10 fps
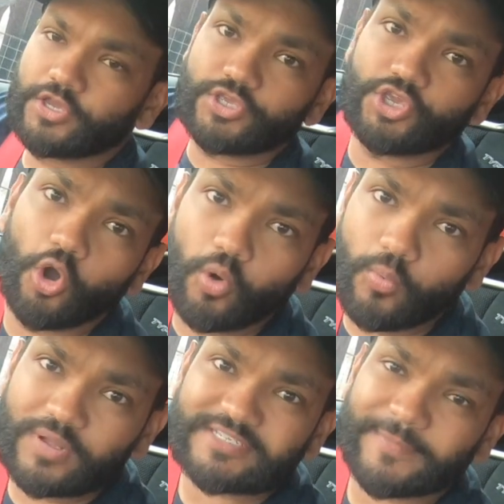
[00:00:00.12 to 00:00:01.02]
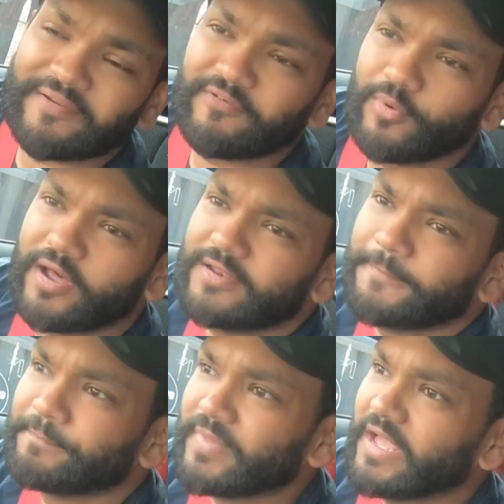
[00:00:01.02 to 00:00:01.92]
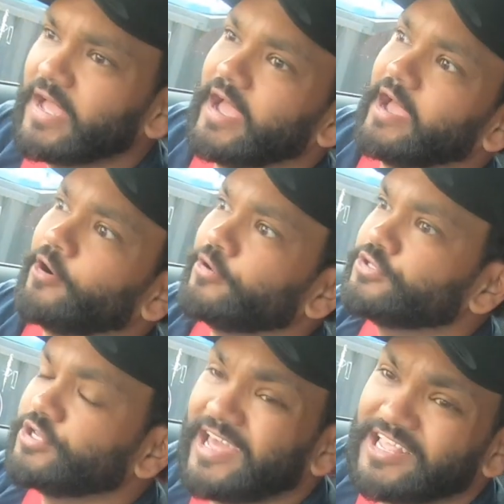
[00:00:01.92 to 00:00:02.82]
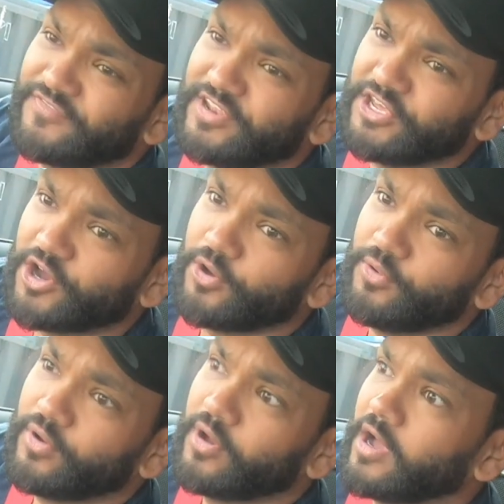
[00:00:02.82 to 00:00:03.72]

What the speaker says: Yo, what's up everyone? On today's video